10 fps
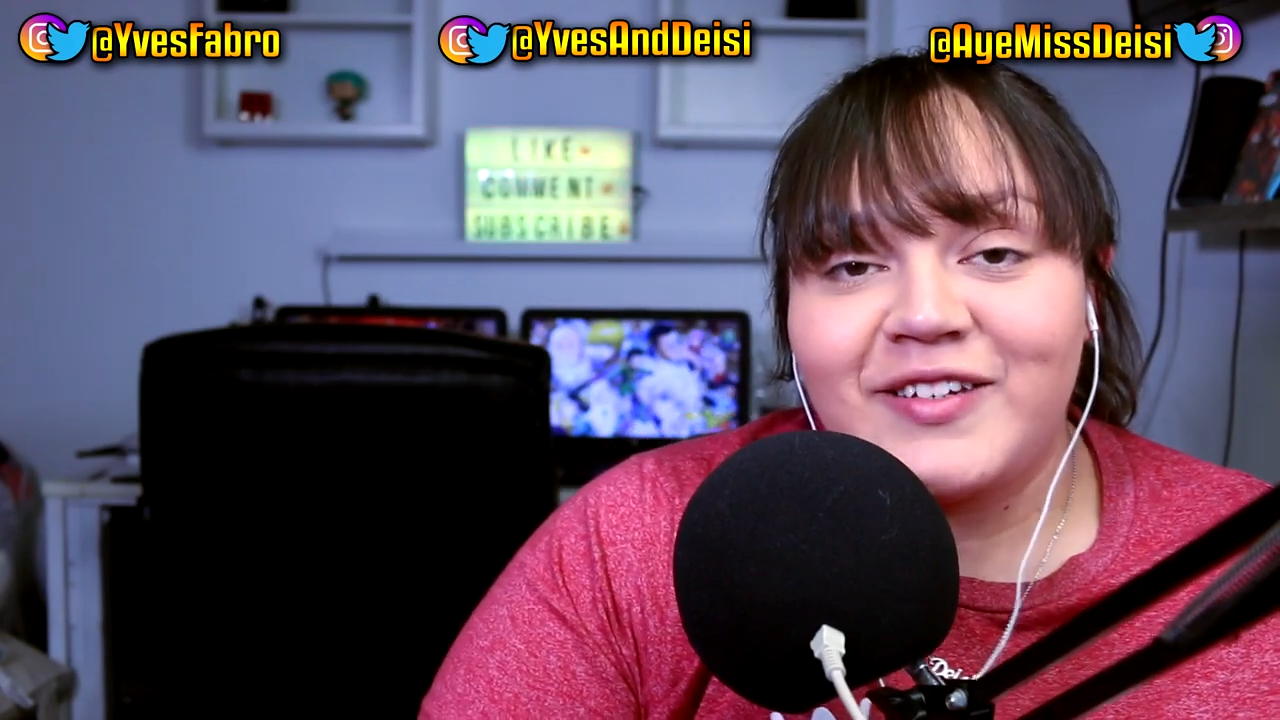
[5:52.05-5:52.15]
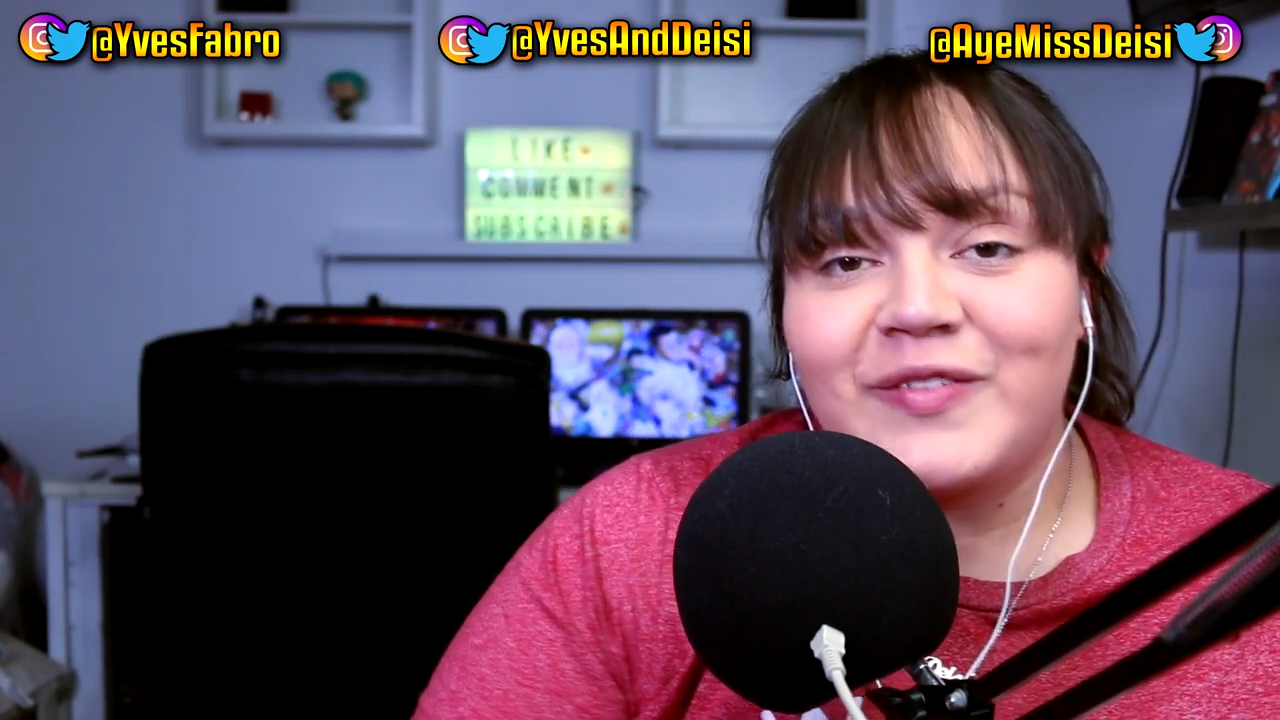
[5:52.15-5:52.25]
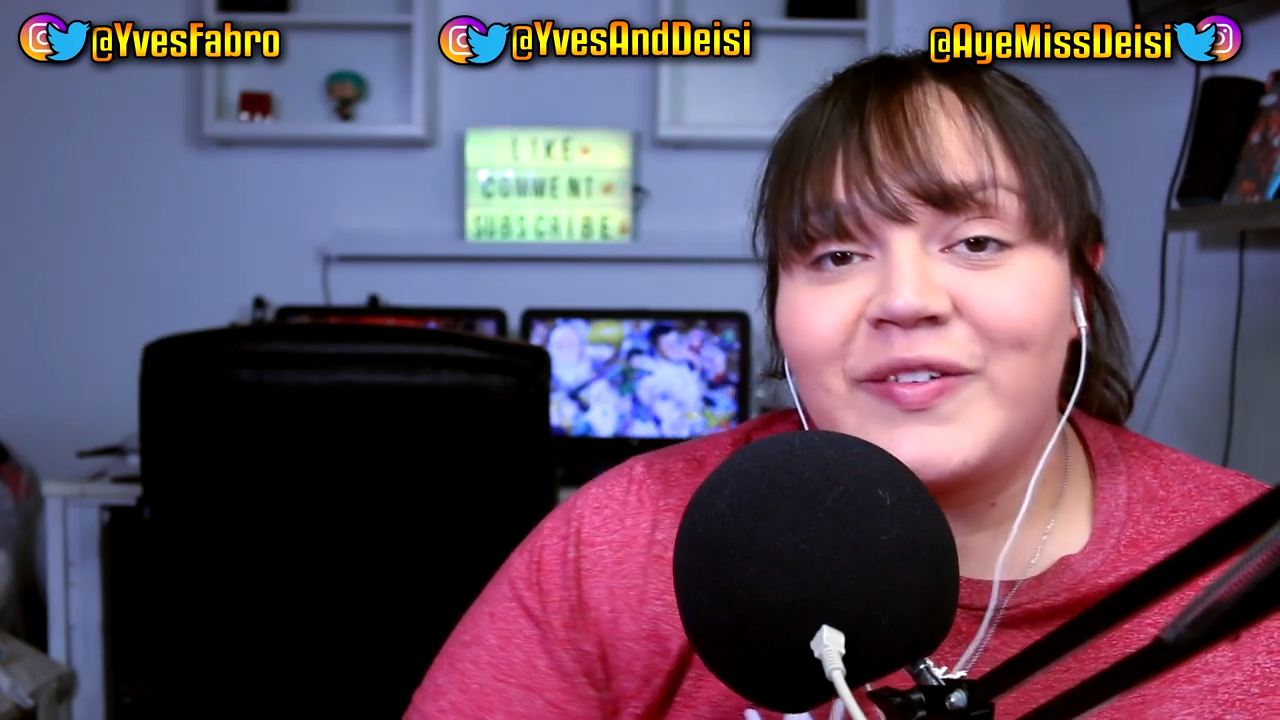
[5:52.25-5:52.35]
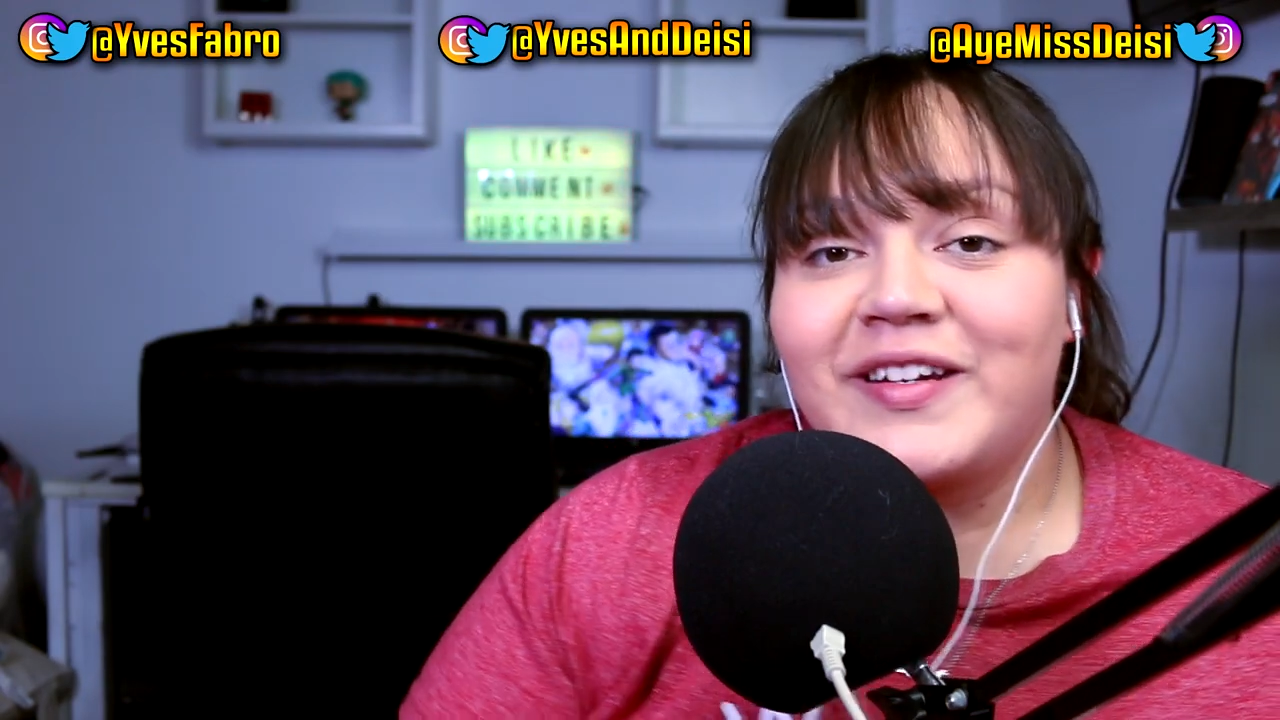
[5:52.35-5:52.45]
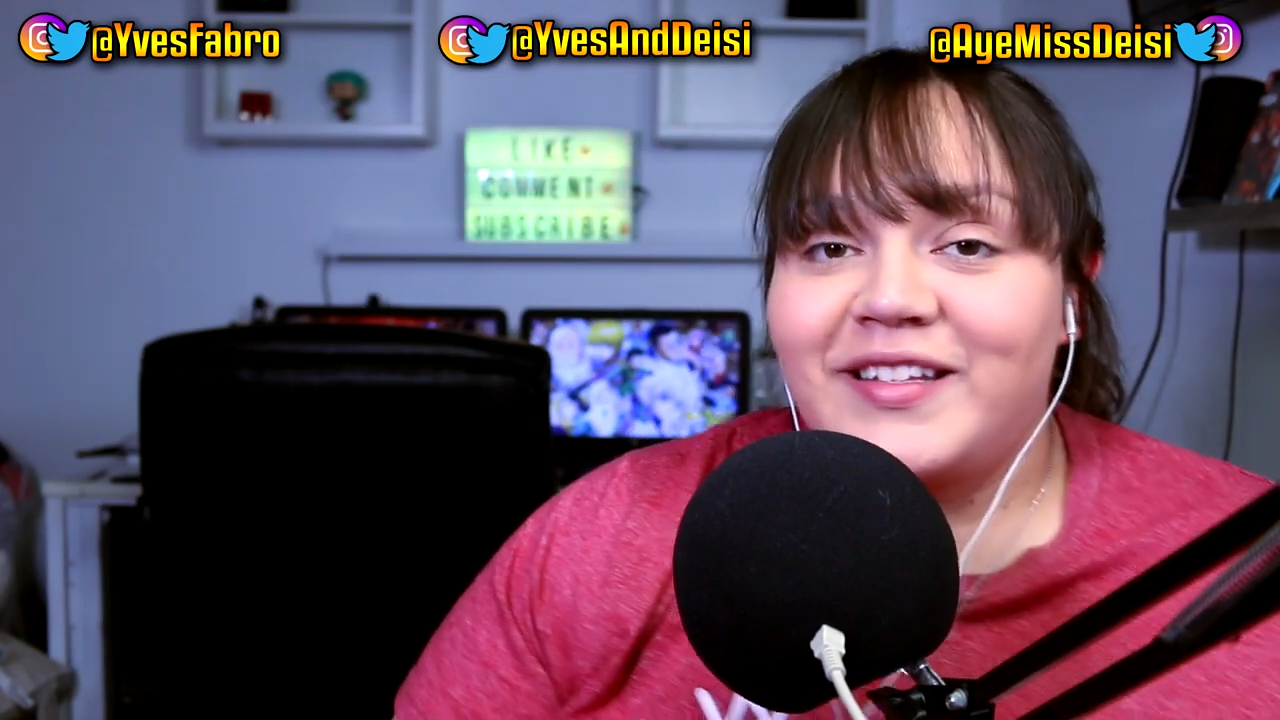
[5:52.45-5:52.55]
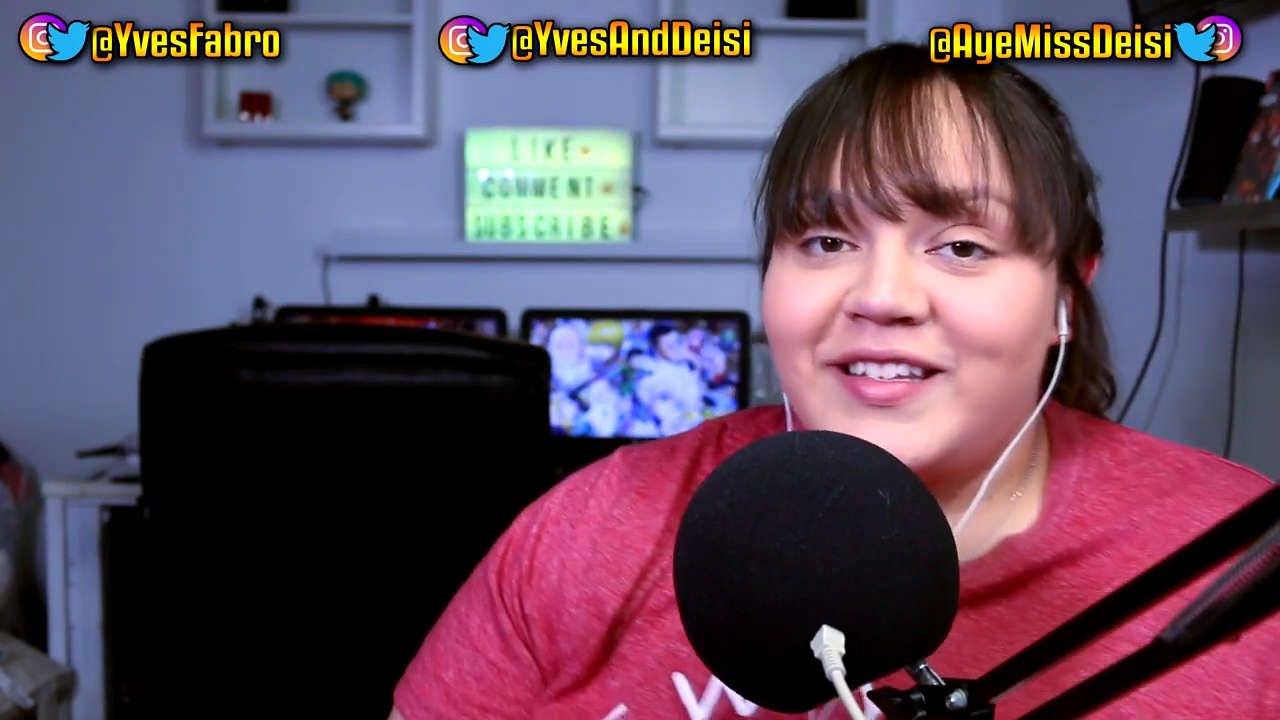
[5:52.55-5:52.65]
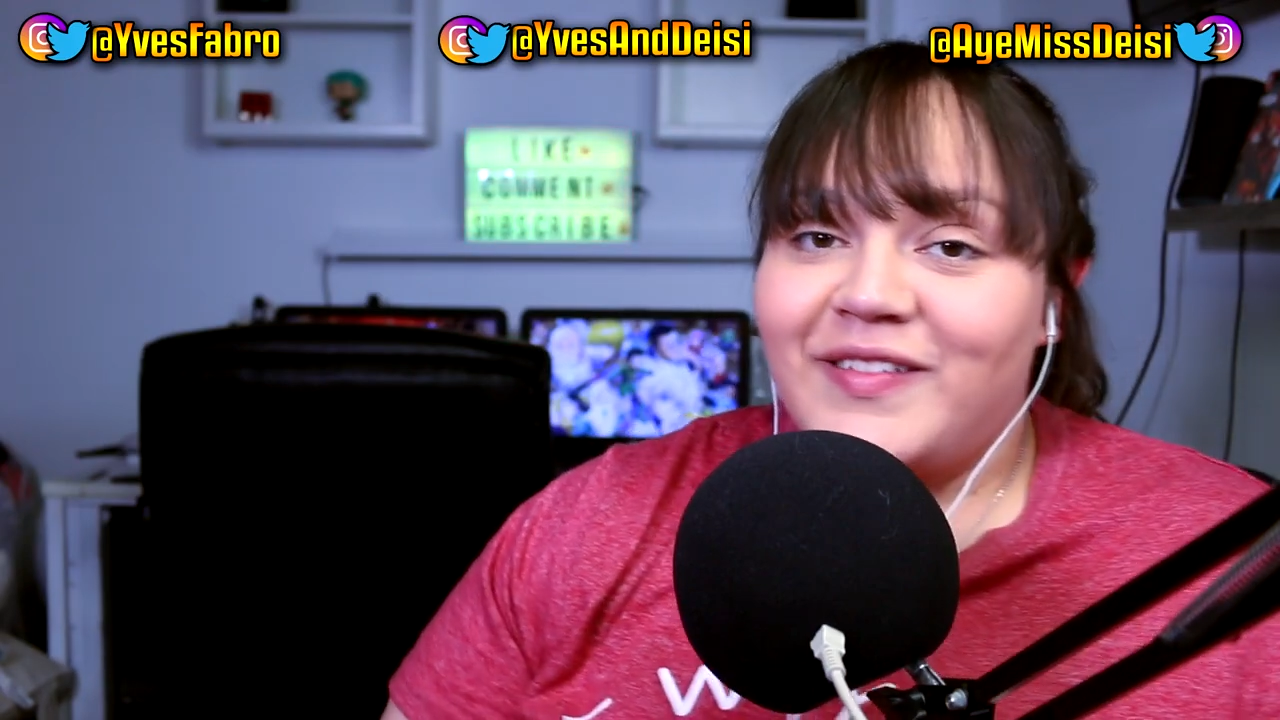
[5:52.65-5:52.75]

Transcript: don't forget to